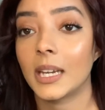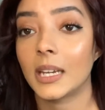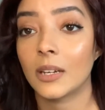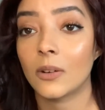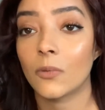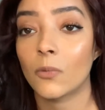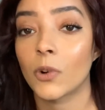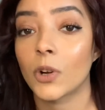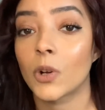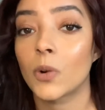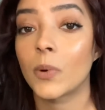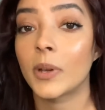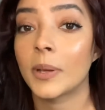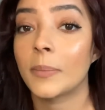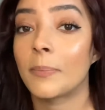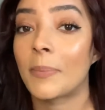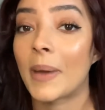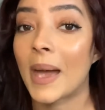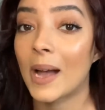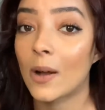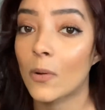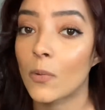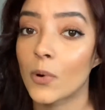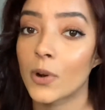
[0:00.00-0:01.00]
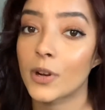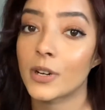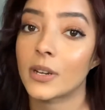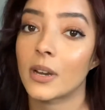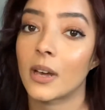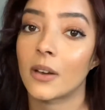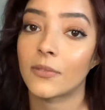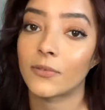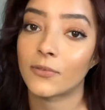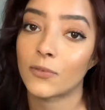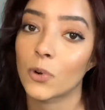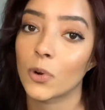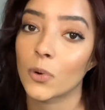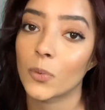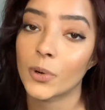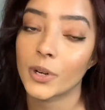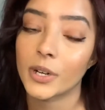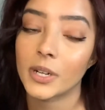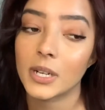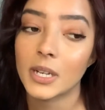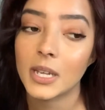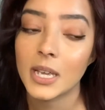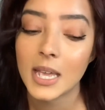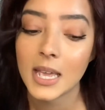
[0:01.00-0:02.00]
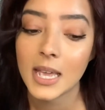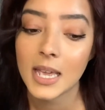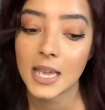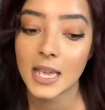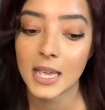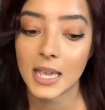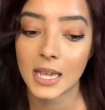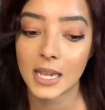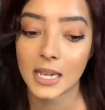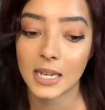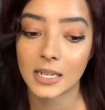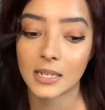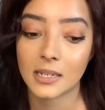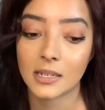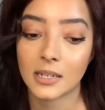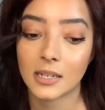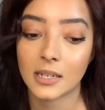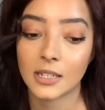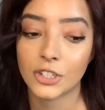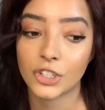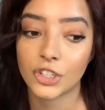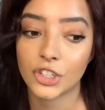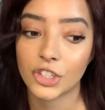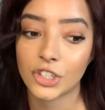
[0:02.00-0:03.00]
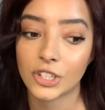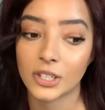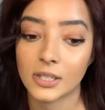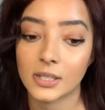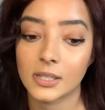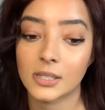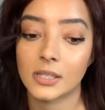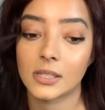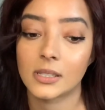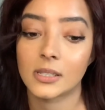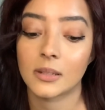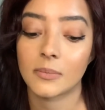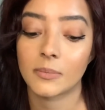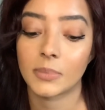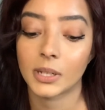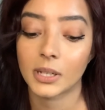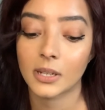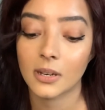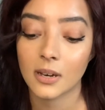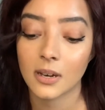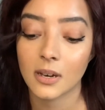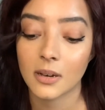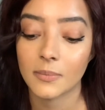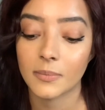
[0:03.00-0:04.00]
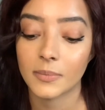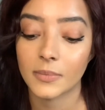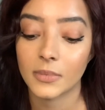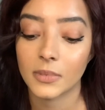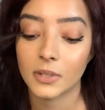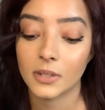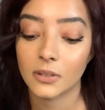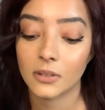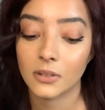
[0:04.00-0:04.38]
we're going backward, not forward, and it's just become